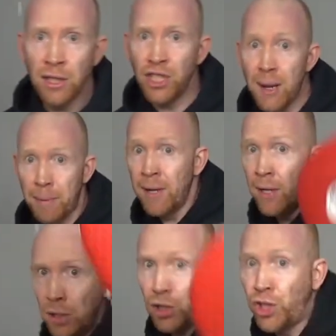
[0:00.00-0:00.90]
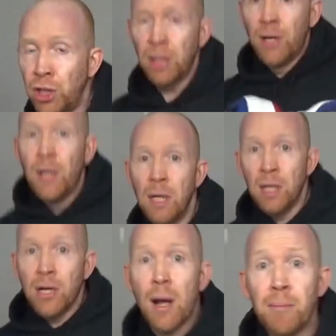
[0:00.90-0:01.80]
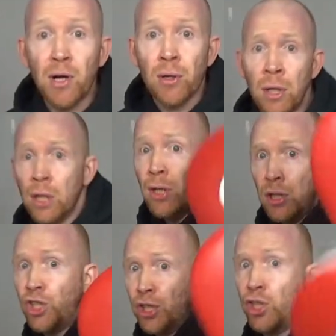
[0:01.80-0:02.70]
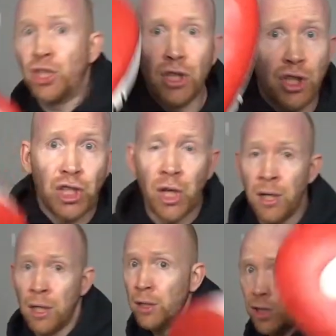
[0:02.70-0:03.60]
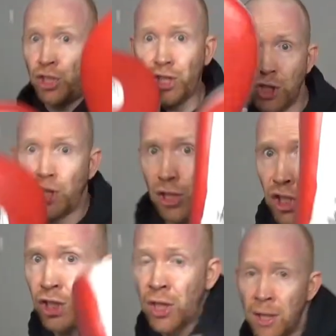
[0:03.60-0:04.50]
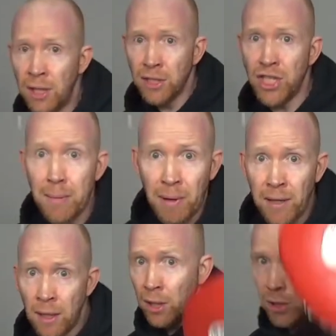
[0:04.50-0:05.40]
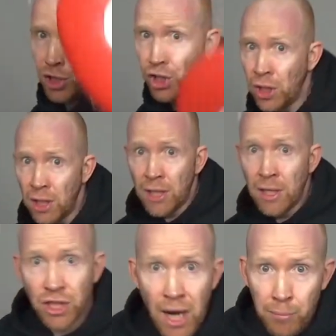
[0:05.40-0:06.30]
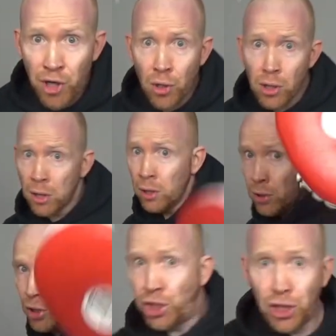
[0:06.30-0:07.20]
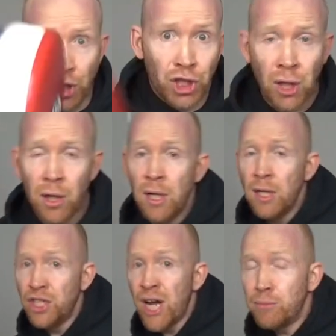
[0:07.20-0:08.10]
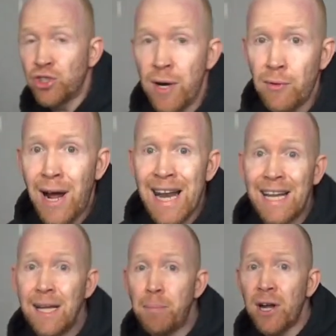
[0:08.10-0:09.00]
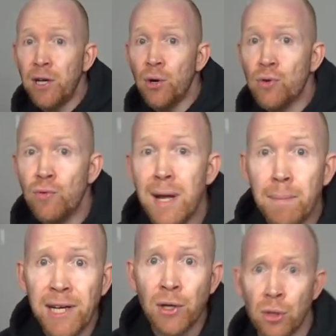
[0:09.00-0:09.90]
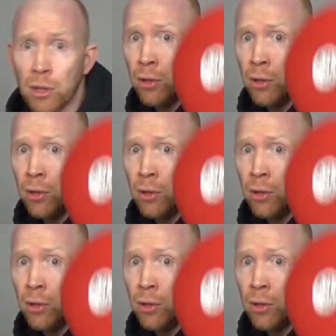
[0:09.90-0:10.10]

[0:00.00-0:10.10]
jab, ish. Combo, ish, ish, ish, ish, ish, ish, jab, ish. Jab rear hook, ish, ish. Jab straight right, lead body hook, rear body hook,